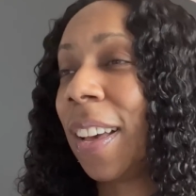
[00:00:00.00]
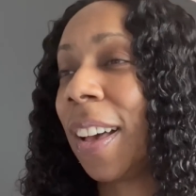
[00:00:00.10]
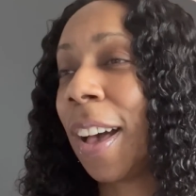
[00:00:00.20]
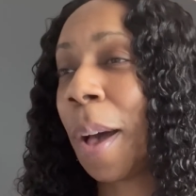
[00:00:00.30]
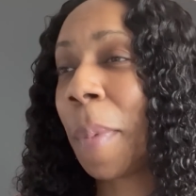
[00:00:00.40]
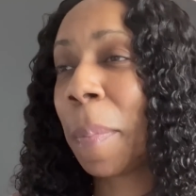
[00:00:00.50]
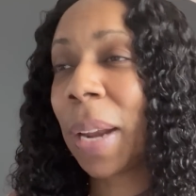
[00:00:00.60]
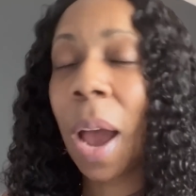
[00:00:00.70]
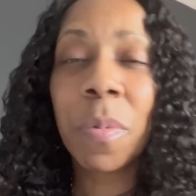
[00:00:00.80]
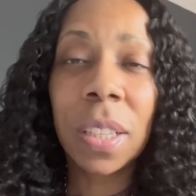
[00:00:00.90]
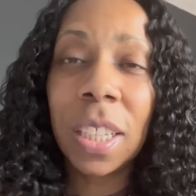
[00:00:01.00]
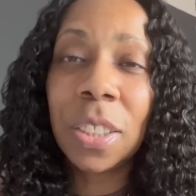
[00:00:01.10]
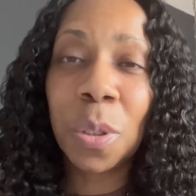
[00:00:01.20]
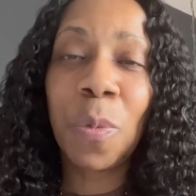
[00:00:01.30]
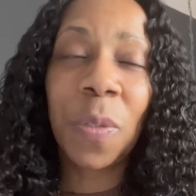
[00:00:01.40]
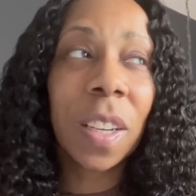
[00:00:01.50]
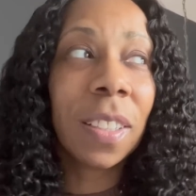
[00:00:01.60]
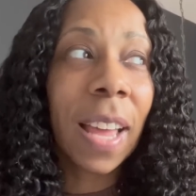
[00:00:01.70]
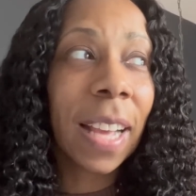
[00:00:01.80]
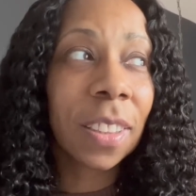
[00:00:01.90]
Um, but I really do feel
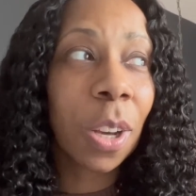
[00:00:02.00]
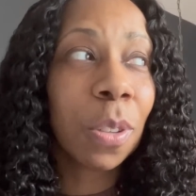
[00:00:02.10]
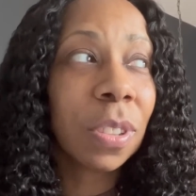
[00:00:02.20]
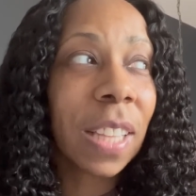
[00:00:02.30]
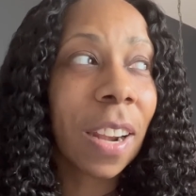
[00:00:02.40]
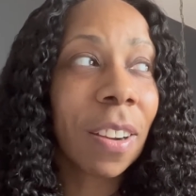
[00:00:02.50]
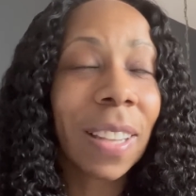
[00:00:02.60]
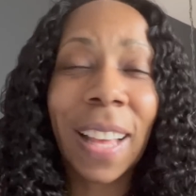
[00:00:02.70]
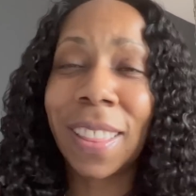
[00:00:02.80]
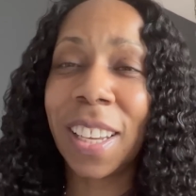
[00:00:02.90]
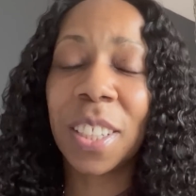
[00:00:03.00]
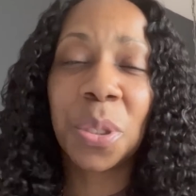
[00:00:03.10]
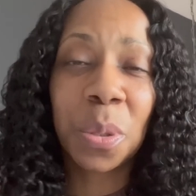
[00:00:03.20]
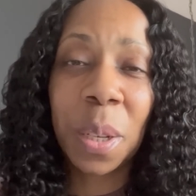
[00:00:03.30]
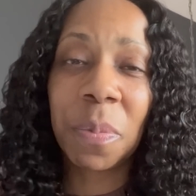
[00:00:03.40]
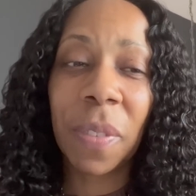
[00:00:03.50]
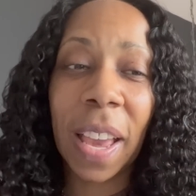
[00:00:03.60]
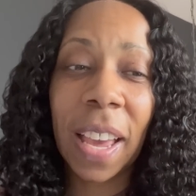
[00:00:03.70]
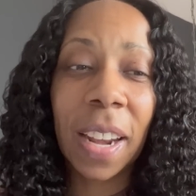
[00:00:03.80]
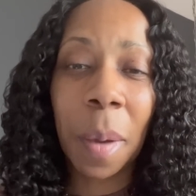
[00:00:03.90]
like those that are like the extreme
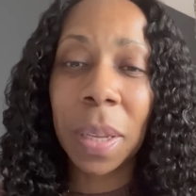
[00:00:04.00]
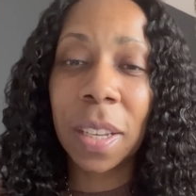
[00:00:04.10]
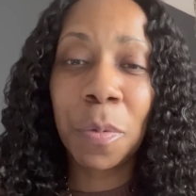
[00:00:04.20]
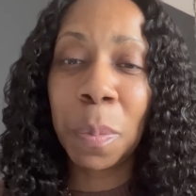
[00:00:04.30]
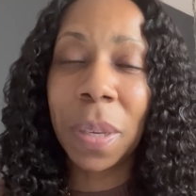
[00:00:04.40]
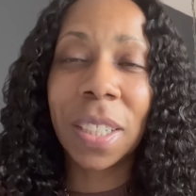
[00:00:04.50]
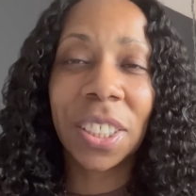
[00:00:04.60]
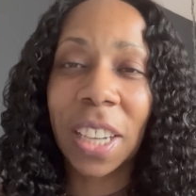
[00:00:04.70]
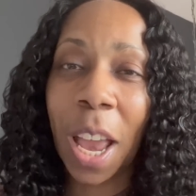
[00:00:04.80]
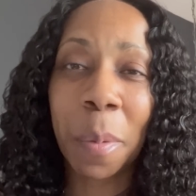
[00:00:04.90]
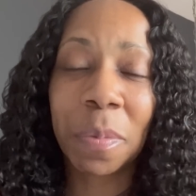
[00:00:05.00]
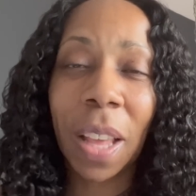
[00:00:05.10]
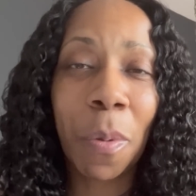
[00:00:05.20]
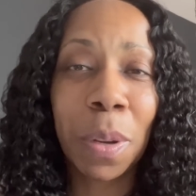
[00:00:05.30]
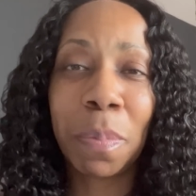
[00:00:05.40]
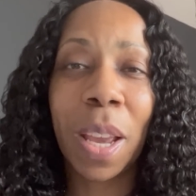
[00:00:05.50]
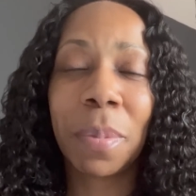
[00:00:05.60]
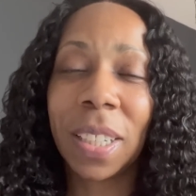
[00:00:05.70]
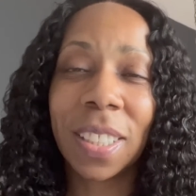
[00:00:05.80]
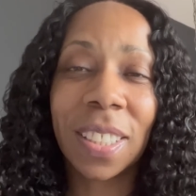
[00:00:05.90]
fan, I mean, it would be a shame if they wouldn't be
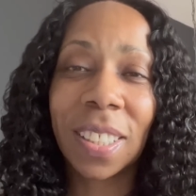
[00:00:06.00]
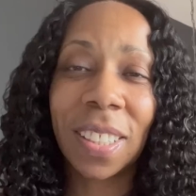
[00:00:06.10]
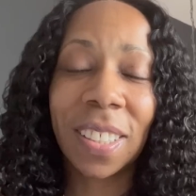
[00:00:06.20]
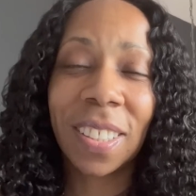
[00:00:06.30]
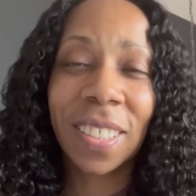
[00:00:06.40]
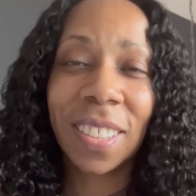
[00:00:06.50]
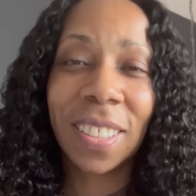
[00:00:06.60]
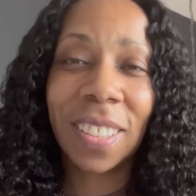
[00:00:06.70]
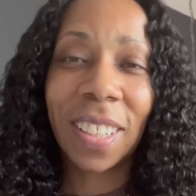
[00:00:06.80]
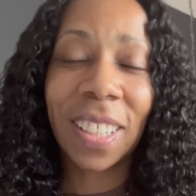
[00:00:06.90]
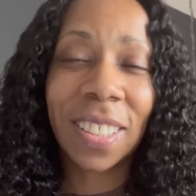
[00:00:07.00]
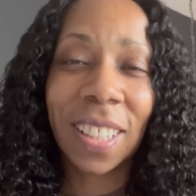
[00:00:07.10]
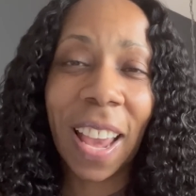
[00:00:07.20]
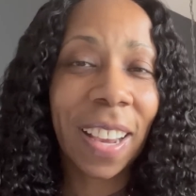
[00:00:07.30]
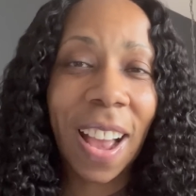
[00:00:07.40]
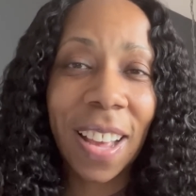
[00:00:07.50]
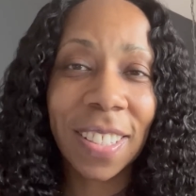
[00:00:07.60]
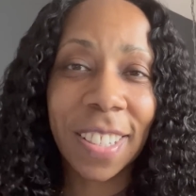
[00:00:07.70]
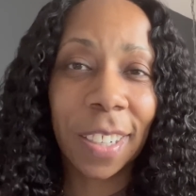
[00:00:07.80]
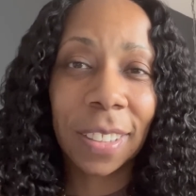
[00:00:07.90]
able to get to the get to that
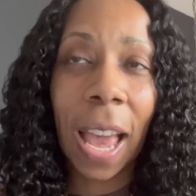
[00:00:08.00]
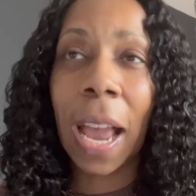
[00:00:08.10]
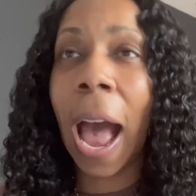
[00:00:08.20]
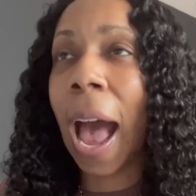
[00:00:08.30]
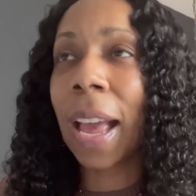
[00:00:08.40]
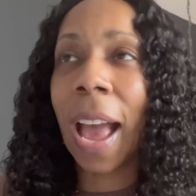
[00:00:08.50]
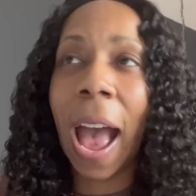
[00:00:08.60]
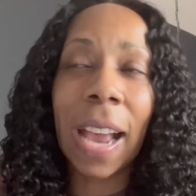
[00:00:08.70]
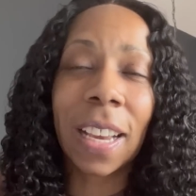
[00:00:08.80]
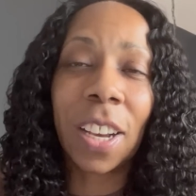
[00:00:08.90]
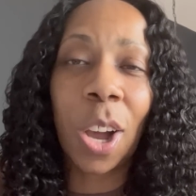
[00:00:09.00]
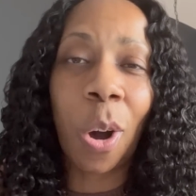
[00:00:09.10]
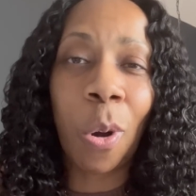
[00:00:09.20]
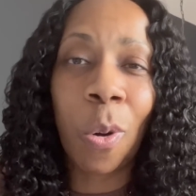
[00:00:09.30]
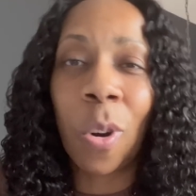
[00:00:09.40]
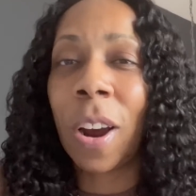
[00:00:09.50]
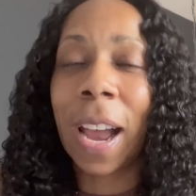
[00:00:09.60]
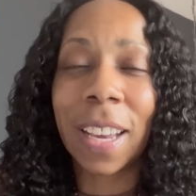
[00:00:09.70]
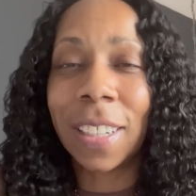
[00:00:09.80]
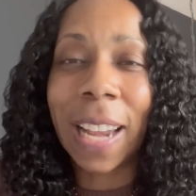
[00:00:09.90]
concert. Like I, I can go or
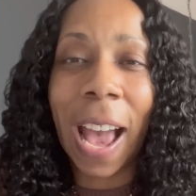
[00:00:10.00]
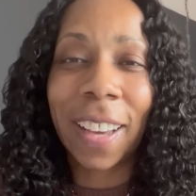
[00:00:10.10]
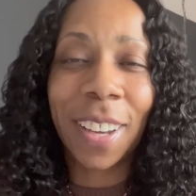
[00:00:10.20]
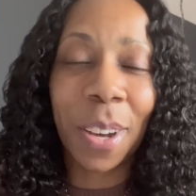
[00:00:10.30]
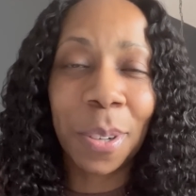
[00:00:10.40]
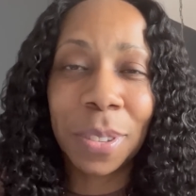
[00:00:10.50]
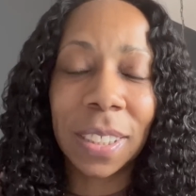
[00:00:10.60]
I can not go.